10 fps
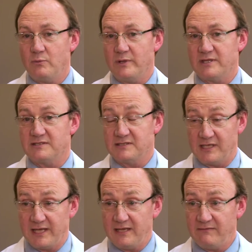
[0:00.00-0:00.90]
With a
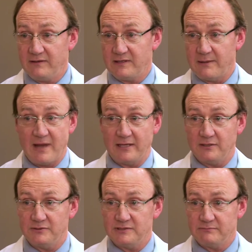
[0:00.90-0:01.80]
sleeve, they might
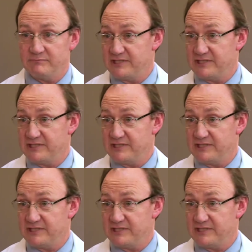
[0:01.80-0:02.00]
lose